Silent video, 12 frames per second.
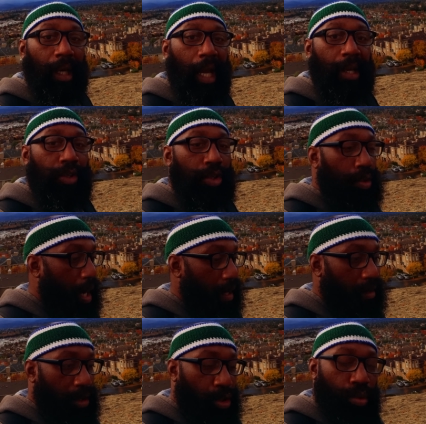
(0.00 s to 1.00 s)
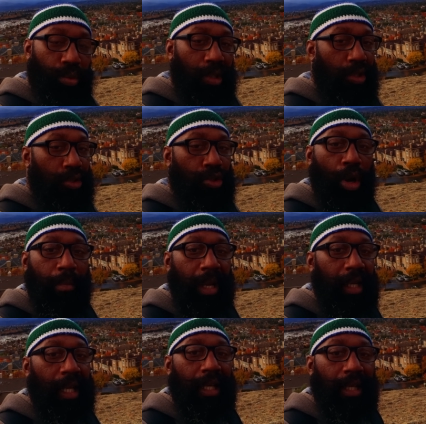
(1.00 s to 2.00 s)
And you got to use
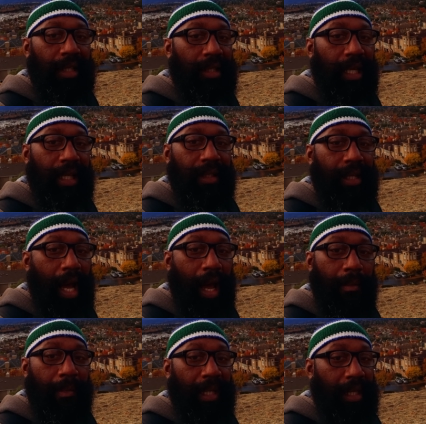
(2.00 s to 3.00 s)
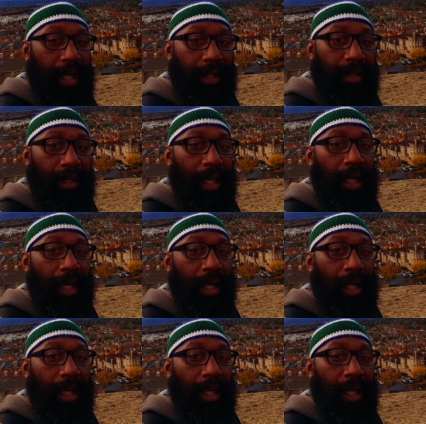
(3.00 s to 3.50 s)
discernment in this end time because